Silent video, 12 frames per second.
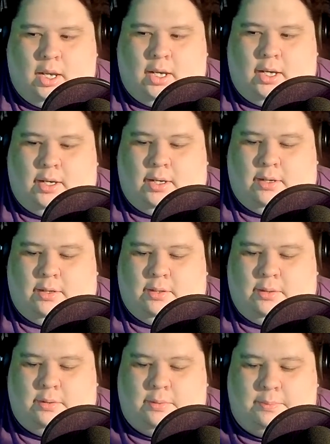Uh,
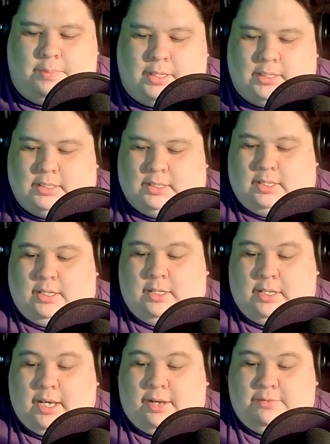but
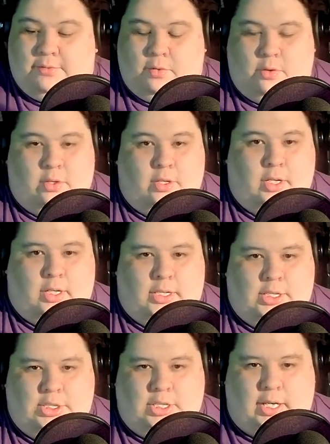uh, yeah, for
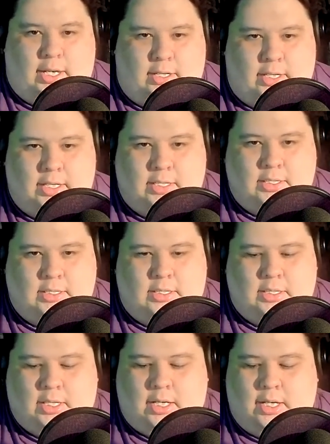Alicia
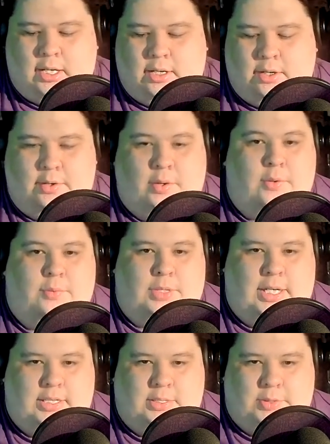Elliott, uh, oh, oh,
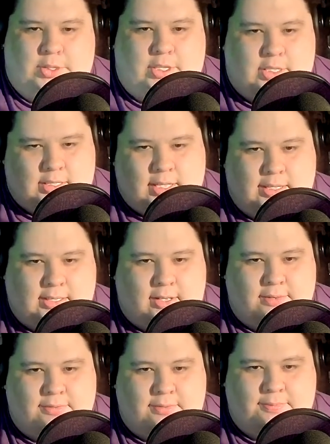Nancy, would you like to sign us off?